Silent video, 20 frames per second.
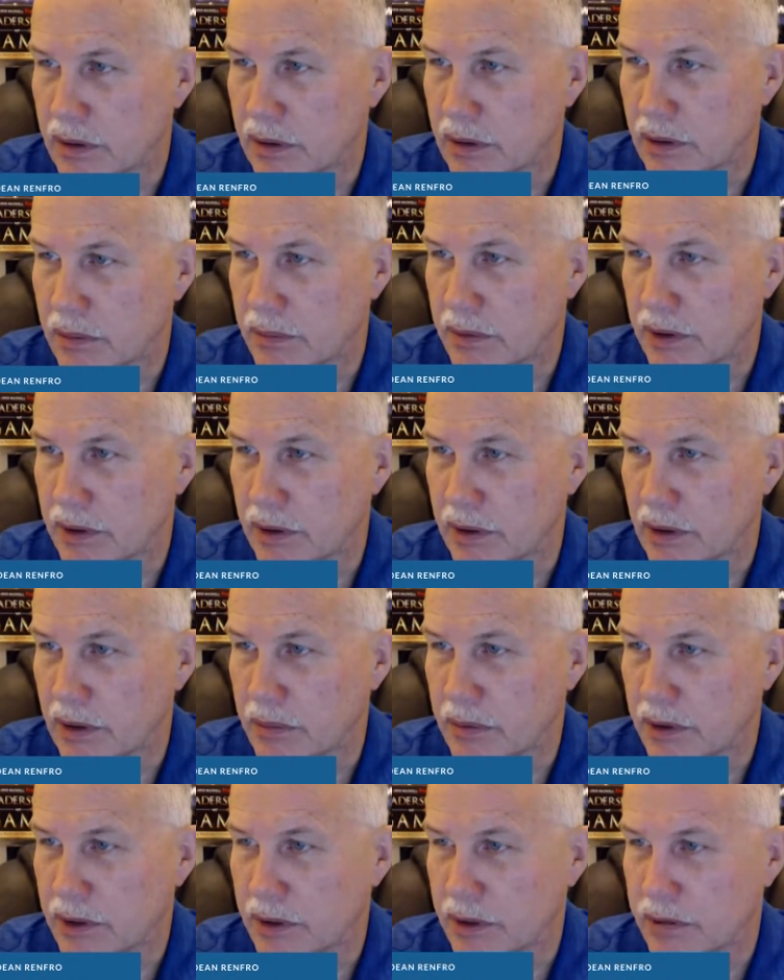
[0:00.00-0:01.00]
let
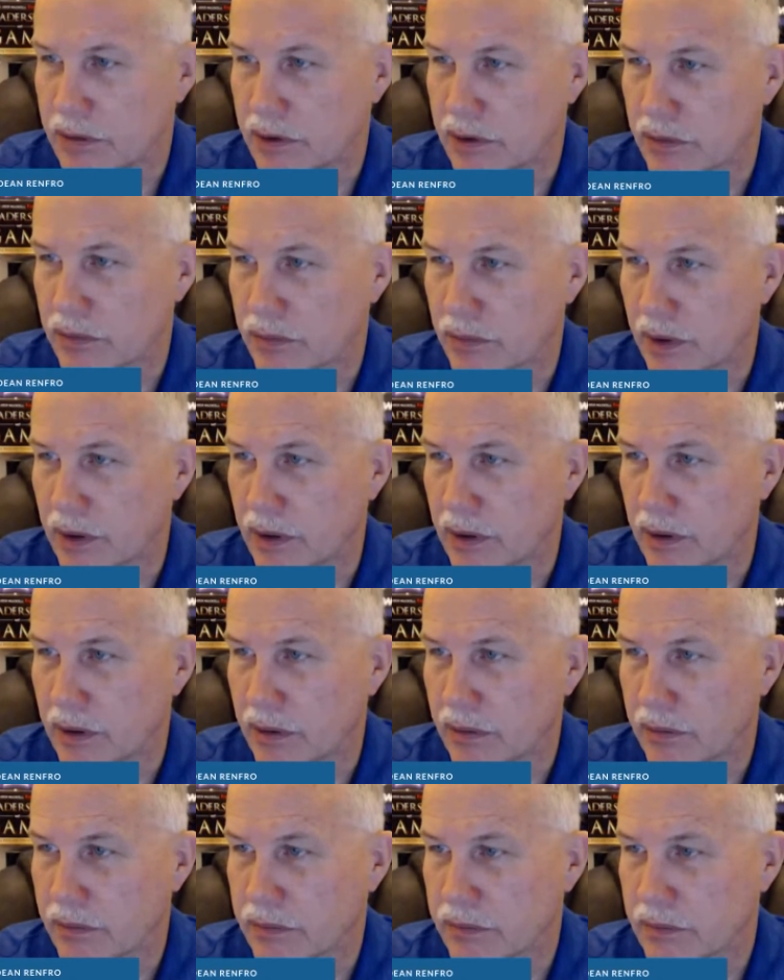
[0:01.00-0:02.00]
me use this one right
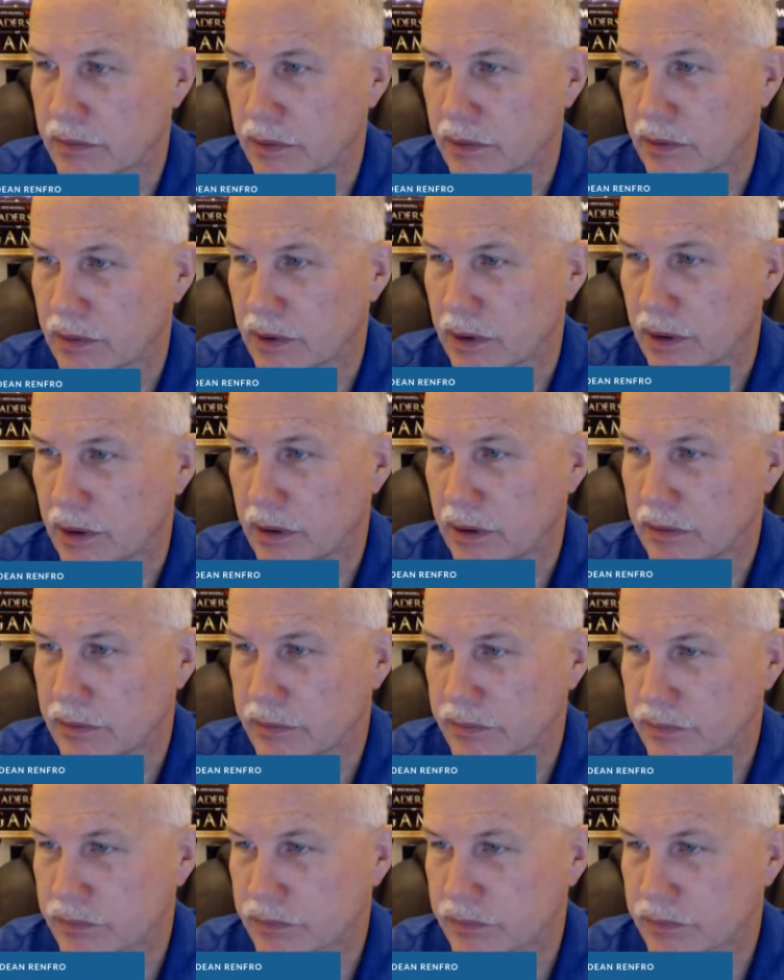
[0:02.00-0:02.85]
here. Okay.